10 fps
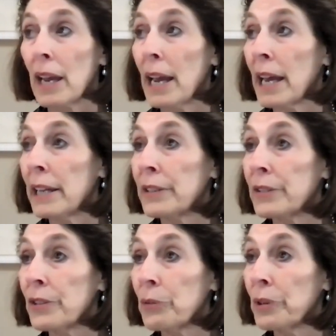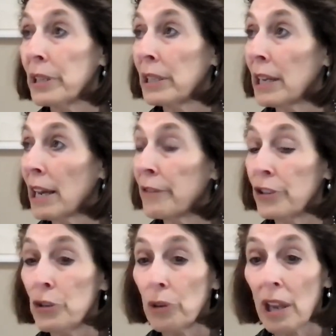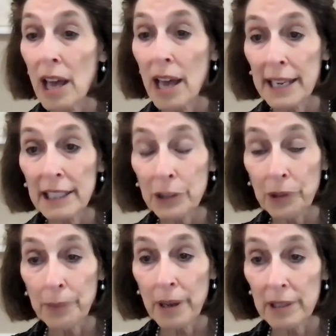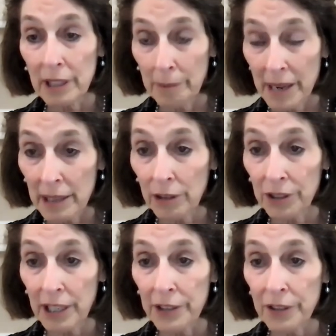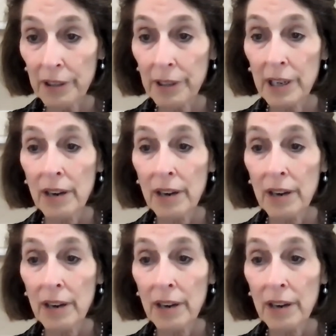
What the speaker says: And we have a new alliance with Boston Medical Center